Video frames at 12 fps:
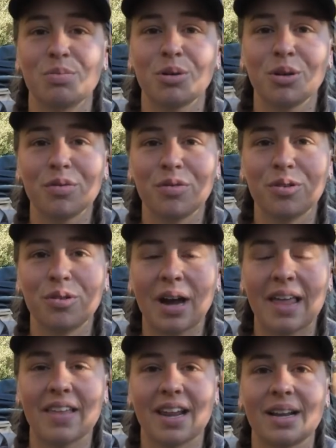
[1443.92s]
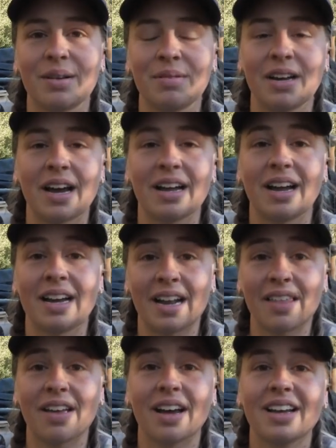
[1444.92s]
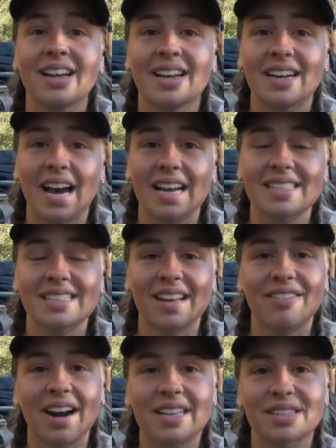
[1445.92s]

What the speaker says: beautiful, and then another nice sunrise